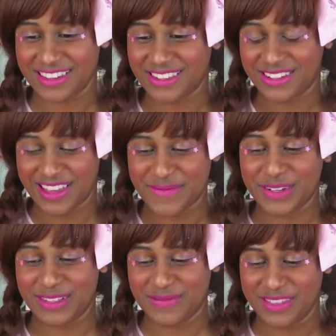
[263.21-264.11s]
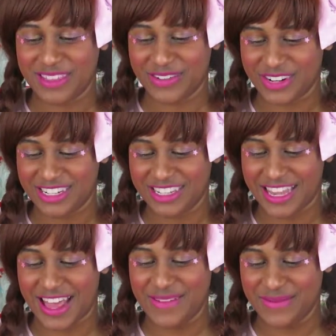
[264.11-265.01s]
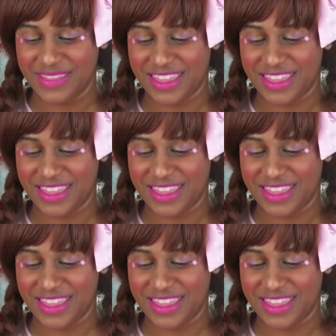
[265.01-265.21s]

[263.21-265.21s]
So that must have been the question that I,